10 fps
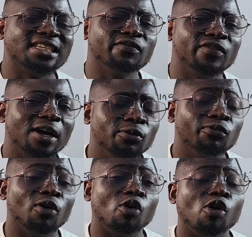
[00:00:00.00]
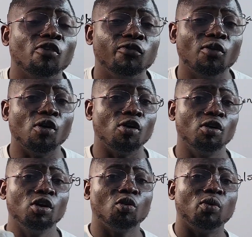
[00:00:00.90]
same value for all
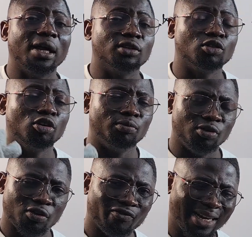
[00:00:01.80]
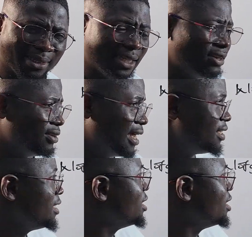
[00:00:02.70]
four quantum numbers, right?